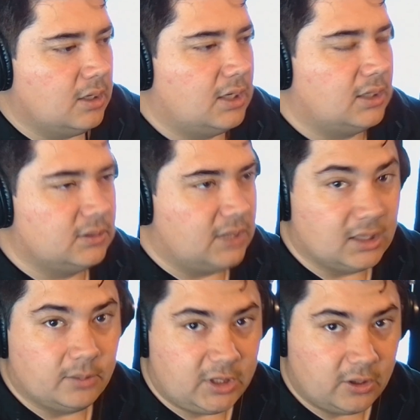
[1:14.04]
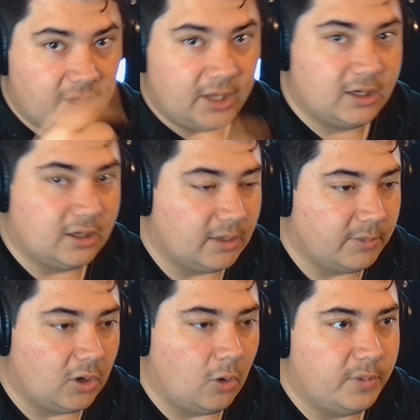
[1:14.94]
yeah, let me go ahead and I'm
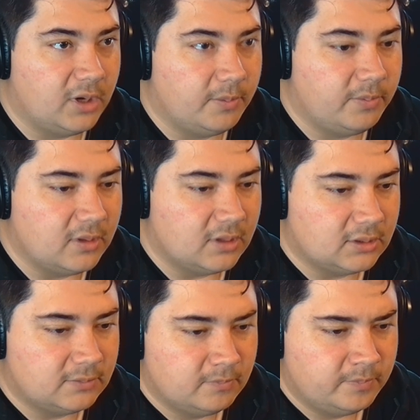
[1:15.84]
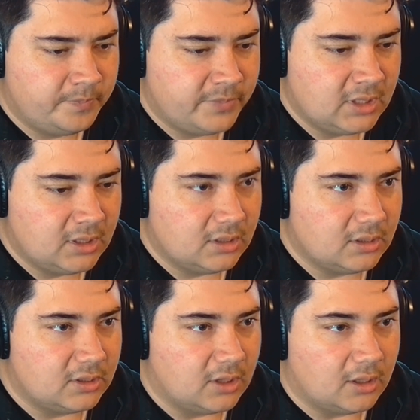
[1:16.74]
gonna open up the
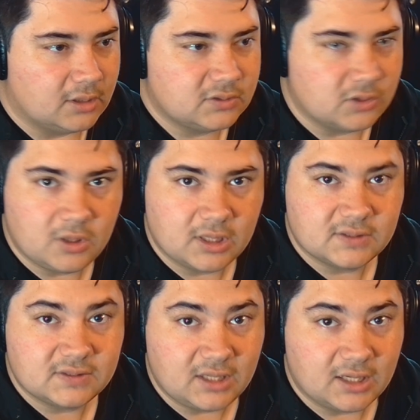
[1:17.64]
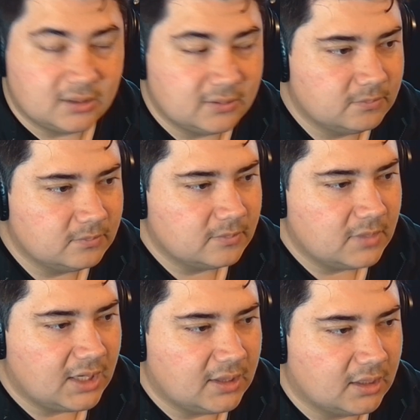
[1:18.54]
DAW so you can see it,
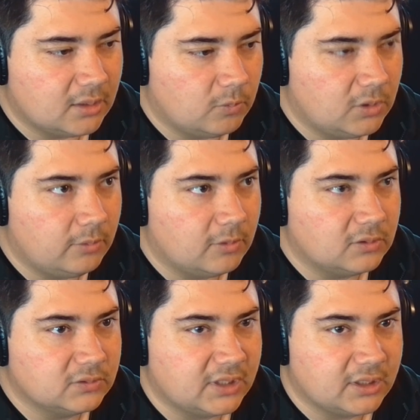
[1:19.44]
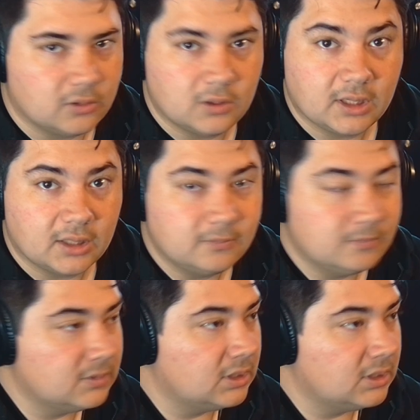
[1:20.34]
and then we will take a look at